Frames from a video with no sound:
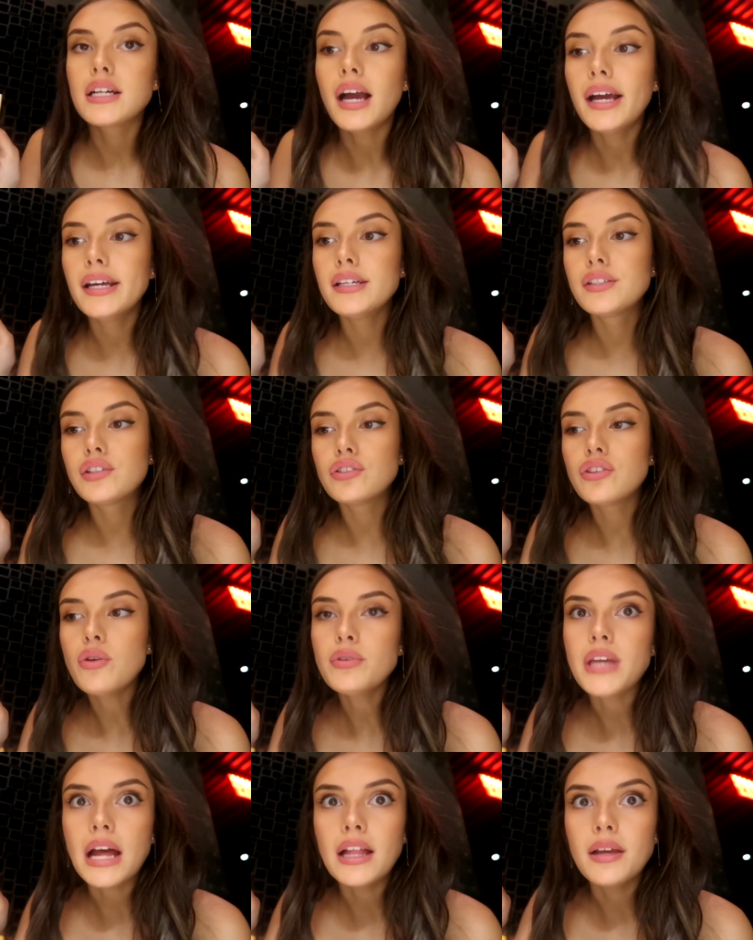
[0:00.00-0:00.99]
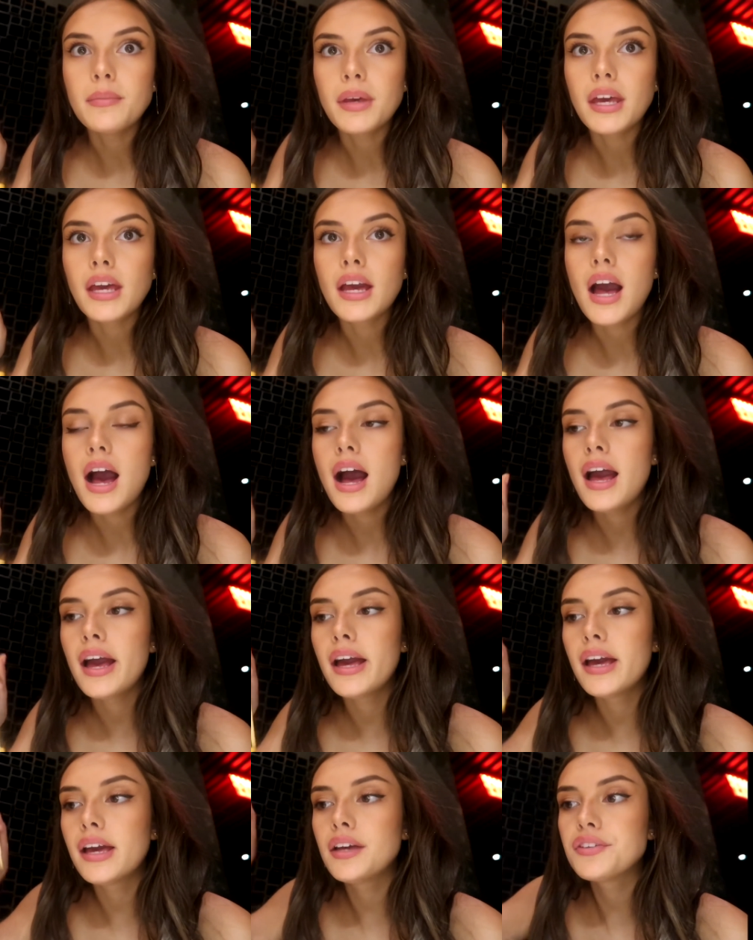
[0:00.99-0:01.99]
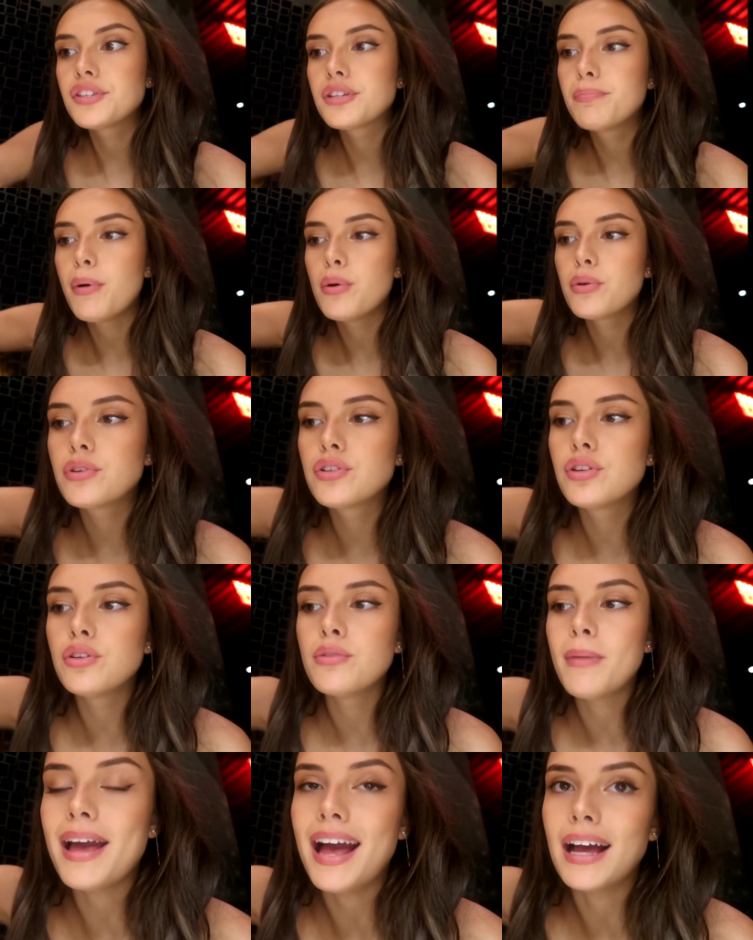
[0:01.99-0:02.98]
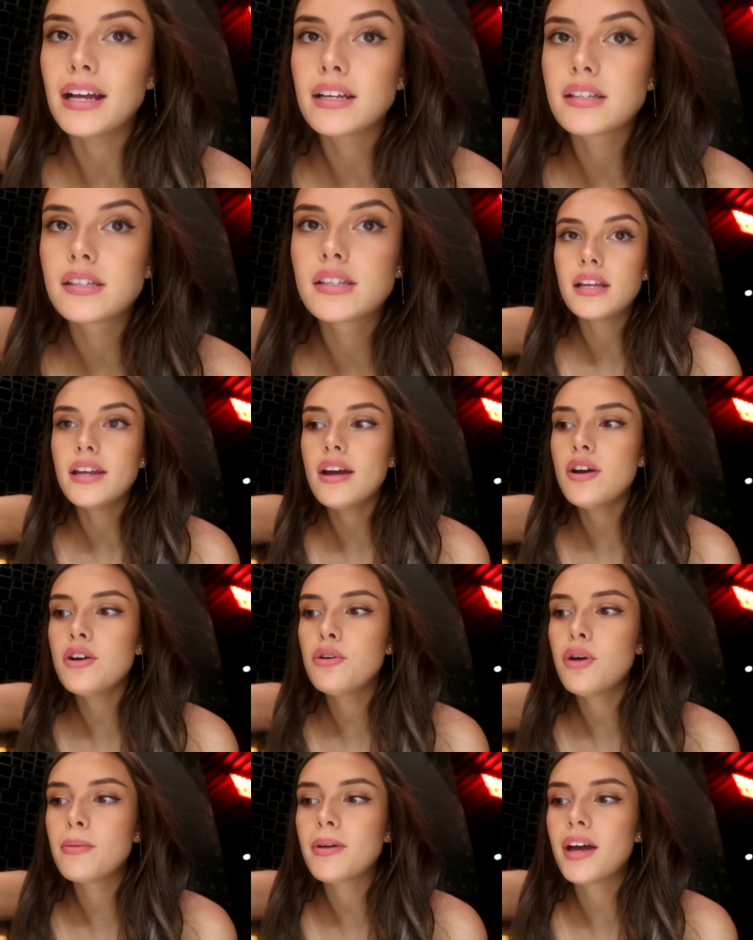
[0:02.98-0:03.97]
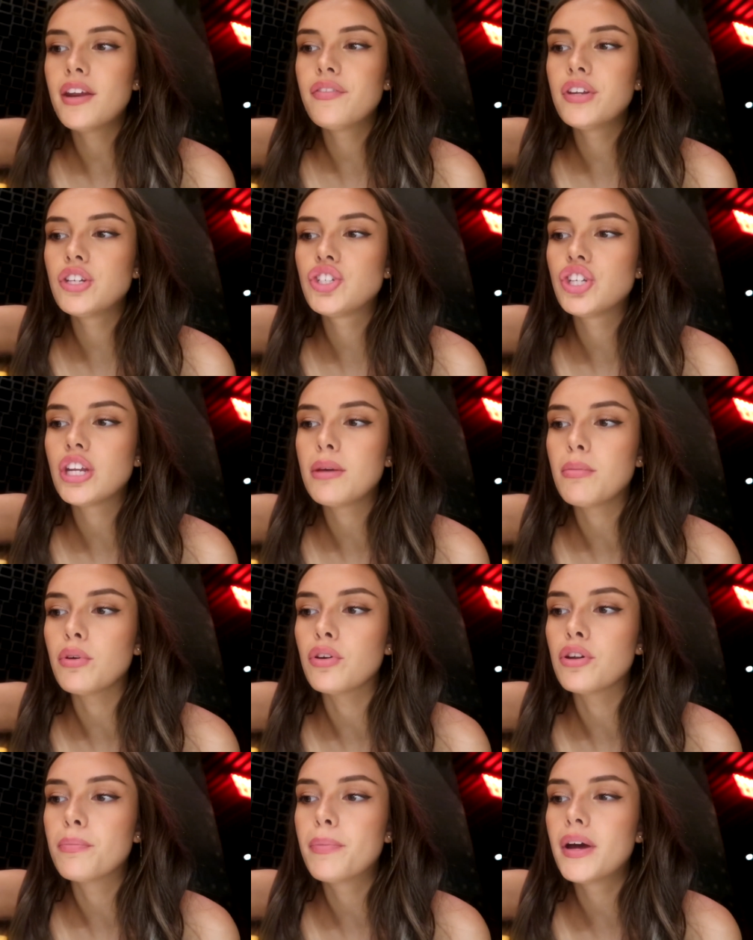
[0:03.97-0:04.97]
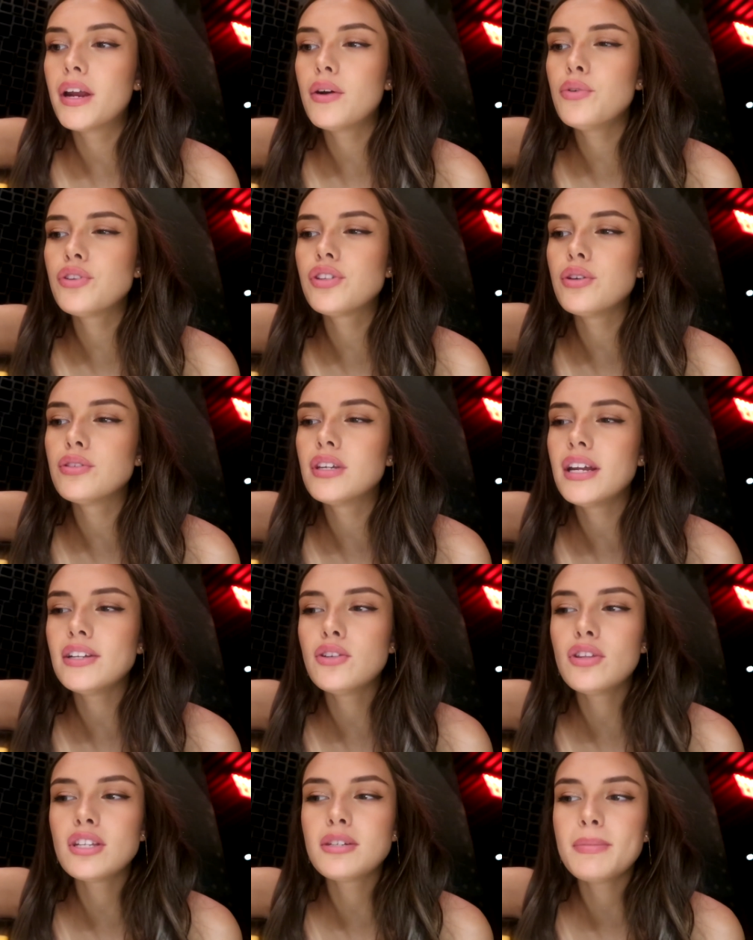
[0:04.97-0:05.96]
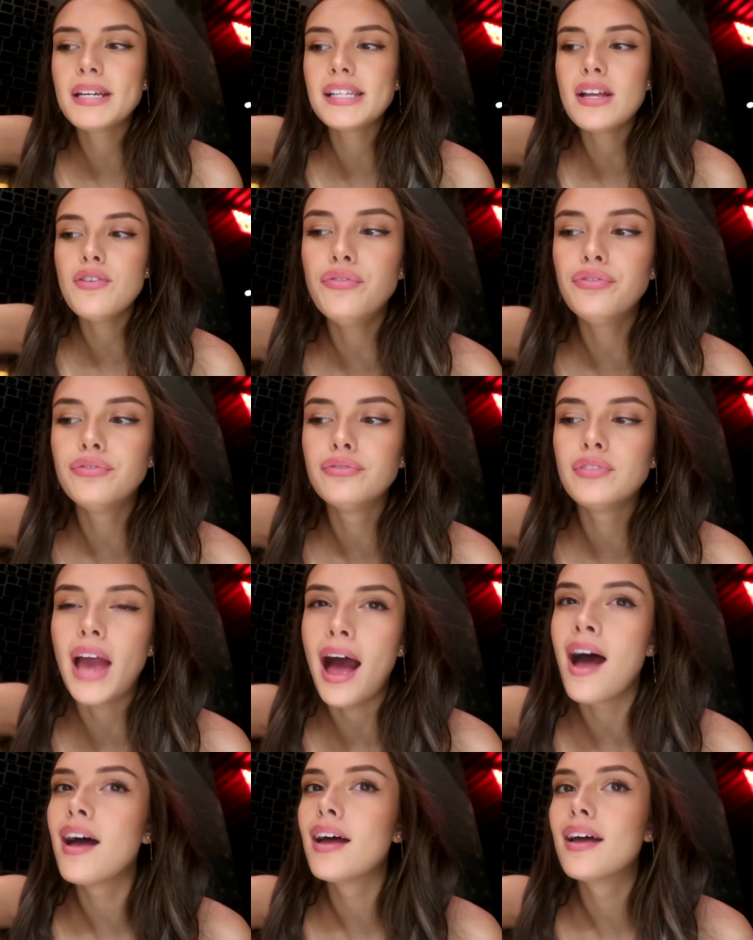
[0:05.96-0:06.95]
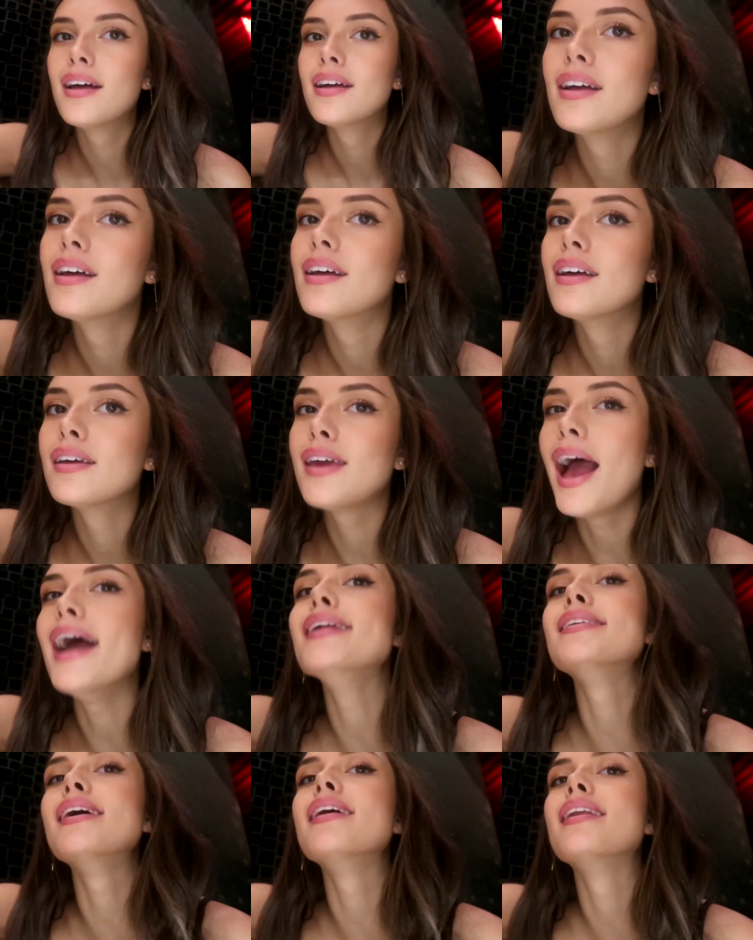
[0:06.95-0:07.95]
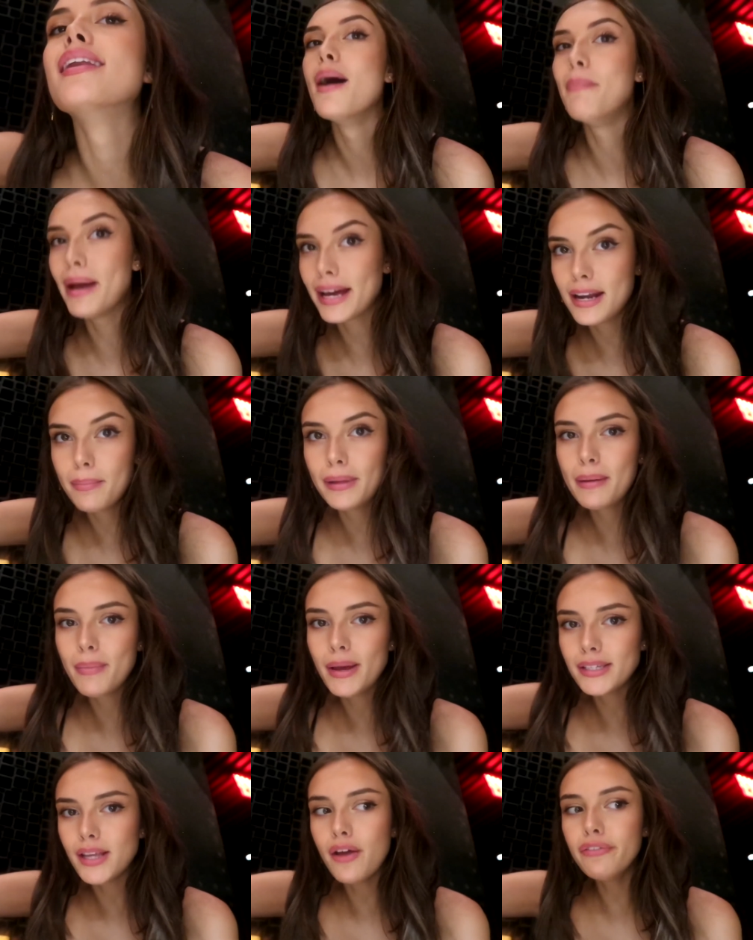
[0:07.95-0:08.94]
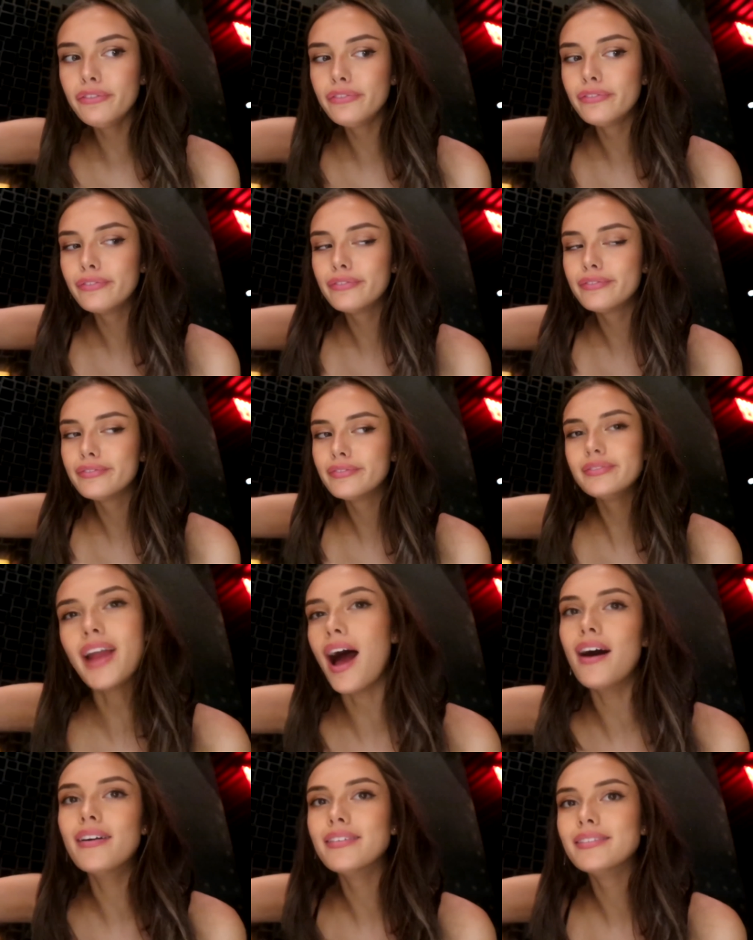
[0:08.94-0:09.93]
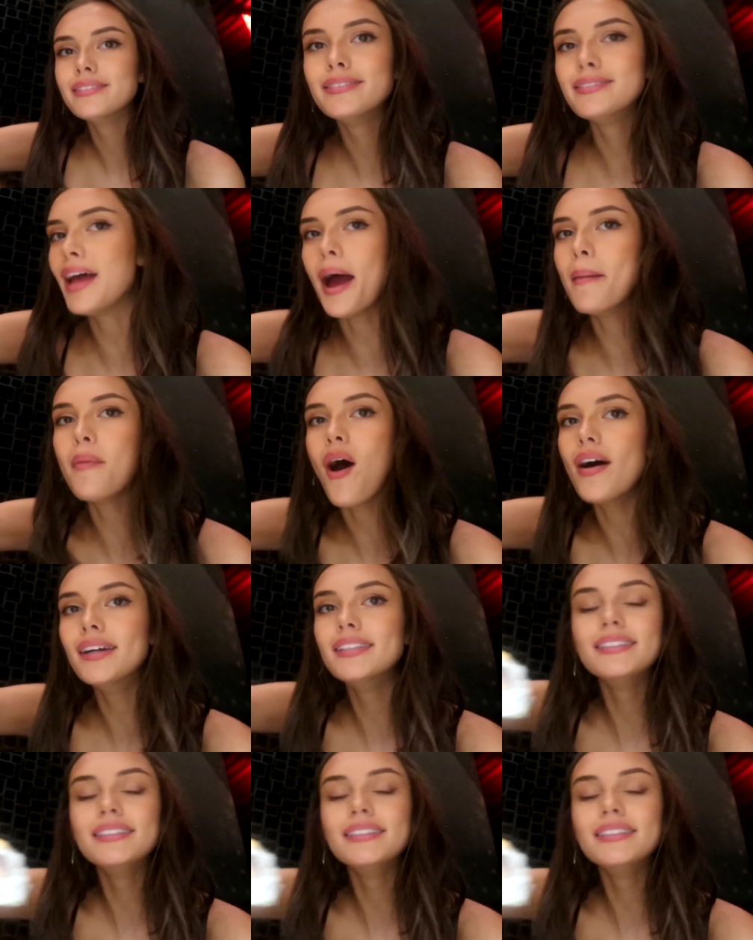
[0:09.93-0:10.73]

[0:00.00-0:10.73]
Guys, don't yell at me. I spoke to my ex, and now I'm kind of in a shitty mood. But also, did I do that to myself? Yeah. Yeah, I did. Am I gonna blame myself? Nah, nah, I'm not.